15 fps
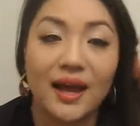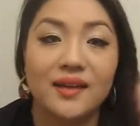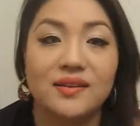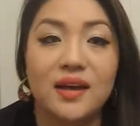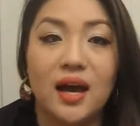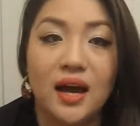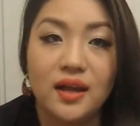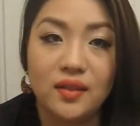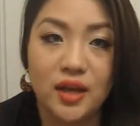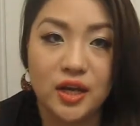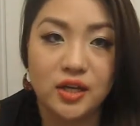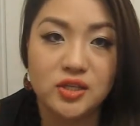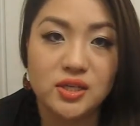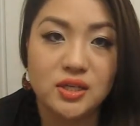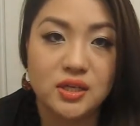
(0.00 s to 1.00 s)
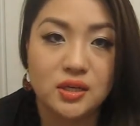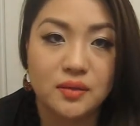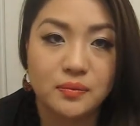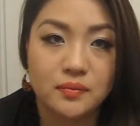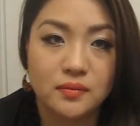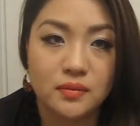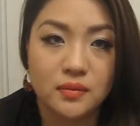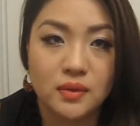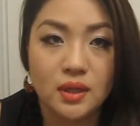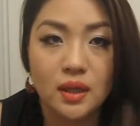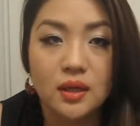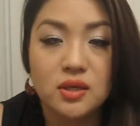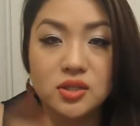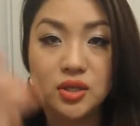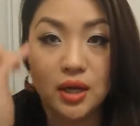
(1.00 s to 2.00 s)
as a highlight
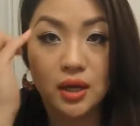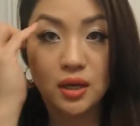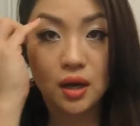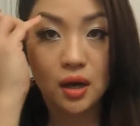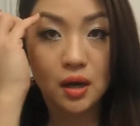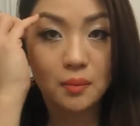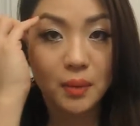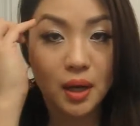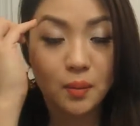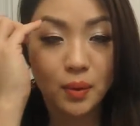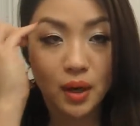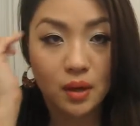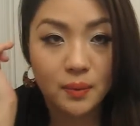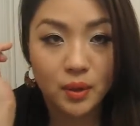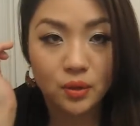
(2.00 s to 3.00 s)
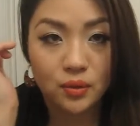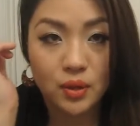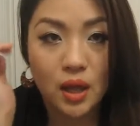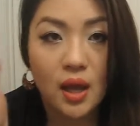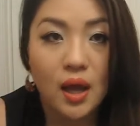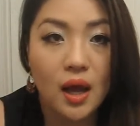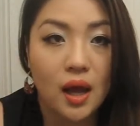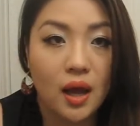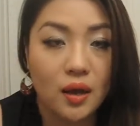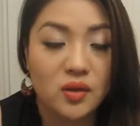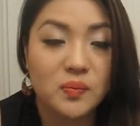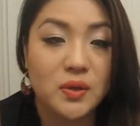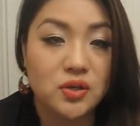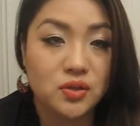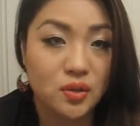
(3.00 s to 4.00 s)
shade on my brow bone, uh,
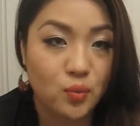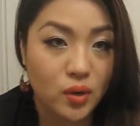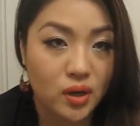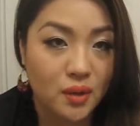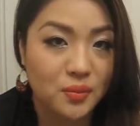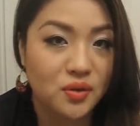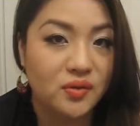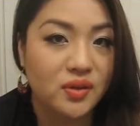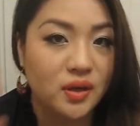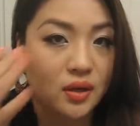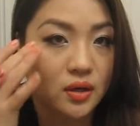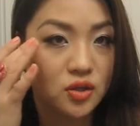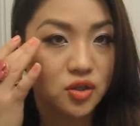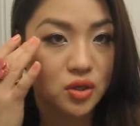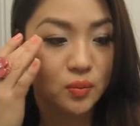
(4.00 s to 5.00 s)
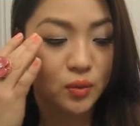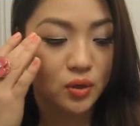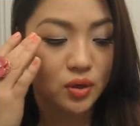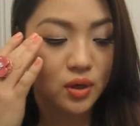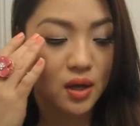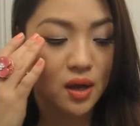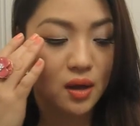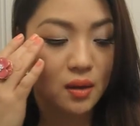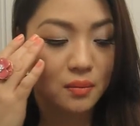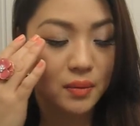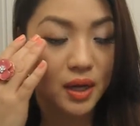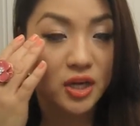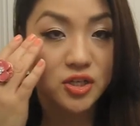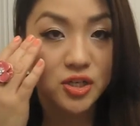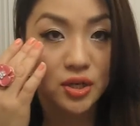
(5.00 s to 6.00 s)
especially when I'm using a shimmer um,
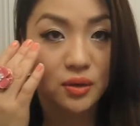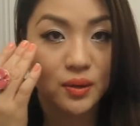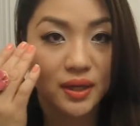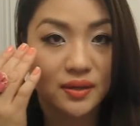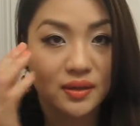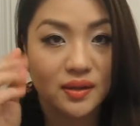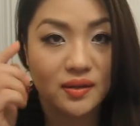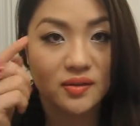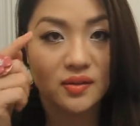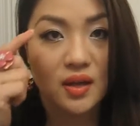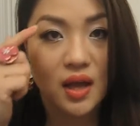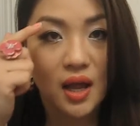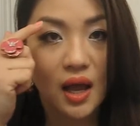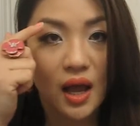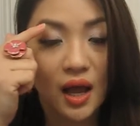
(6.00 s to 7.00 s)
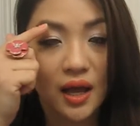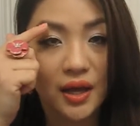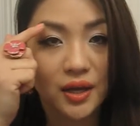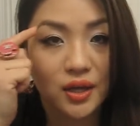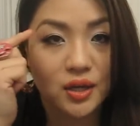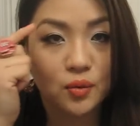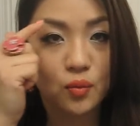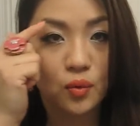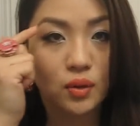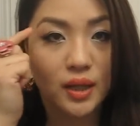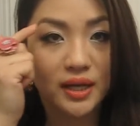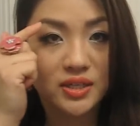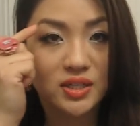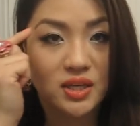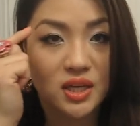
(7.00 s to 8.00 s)
eyeshadow like this. I
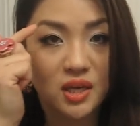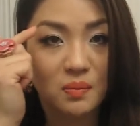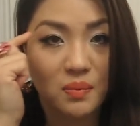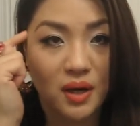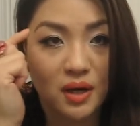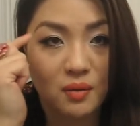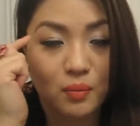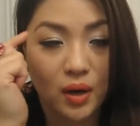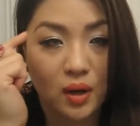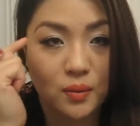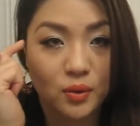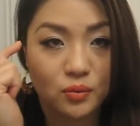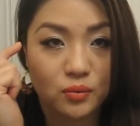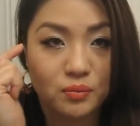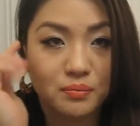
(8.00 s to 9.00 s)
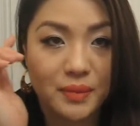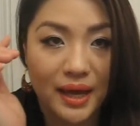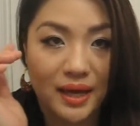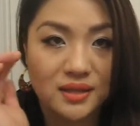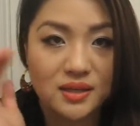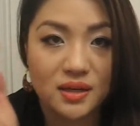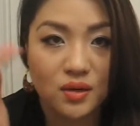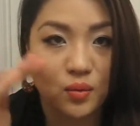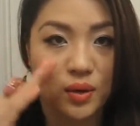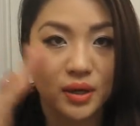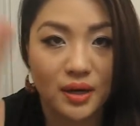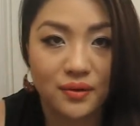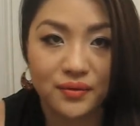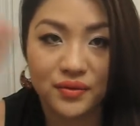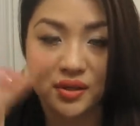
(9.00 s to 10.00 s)
like to keep my brow bone matte. I don't
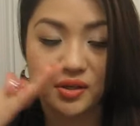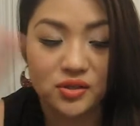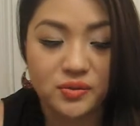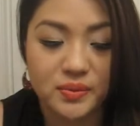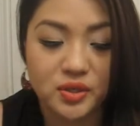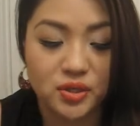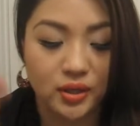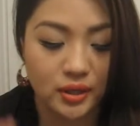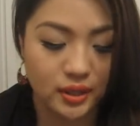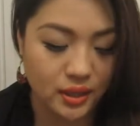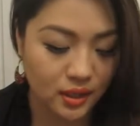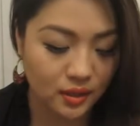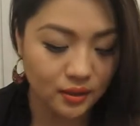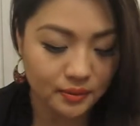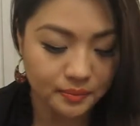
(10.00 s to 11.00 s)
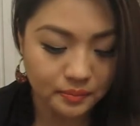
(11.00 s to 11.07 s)
want everything to be shiny.